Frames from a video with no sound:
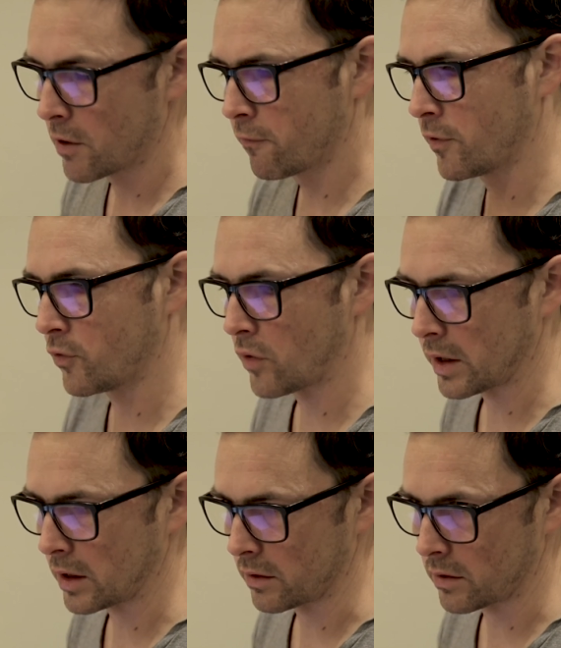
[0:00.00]
for
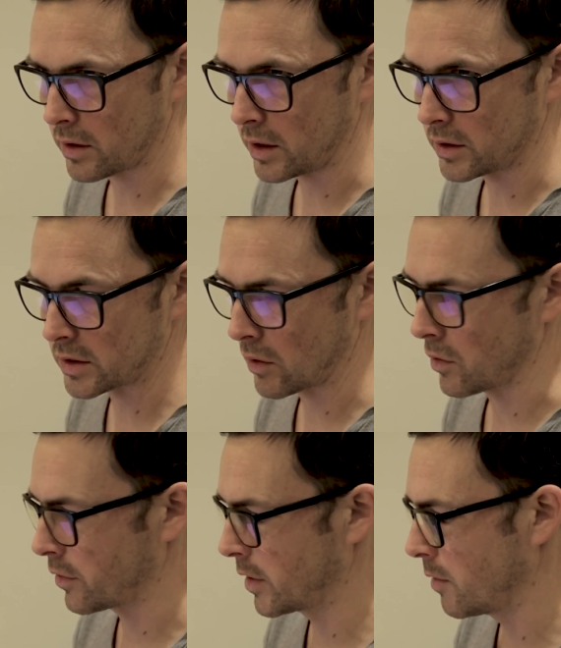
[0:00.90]
running the
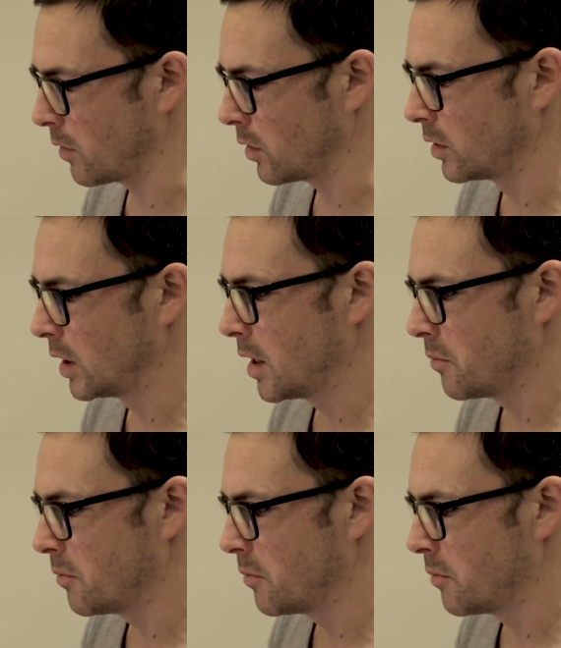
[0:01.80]
solar thermal,